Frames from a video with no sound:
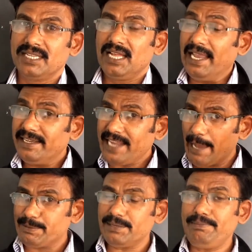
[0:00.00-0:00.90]
and
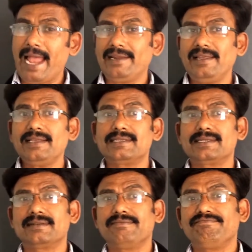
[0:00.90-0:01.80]
types of
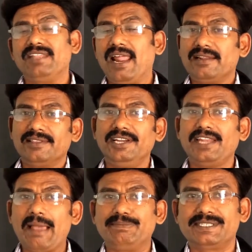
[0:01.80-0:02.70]
batteries. There are three
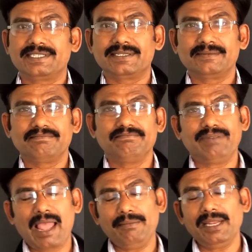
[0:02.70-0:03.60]
types:
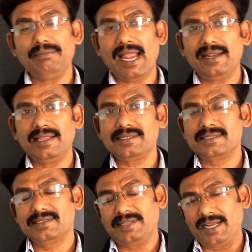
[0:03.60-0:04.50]
primary batteries,
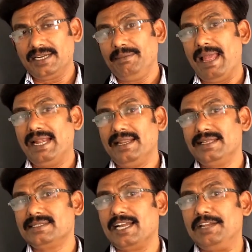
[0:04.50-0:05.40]
secondary
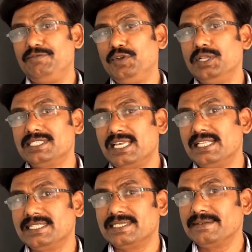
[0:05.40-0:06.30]
batteries, and fuel
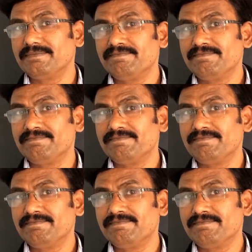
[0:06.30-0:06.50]
cells.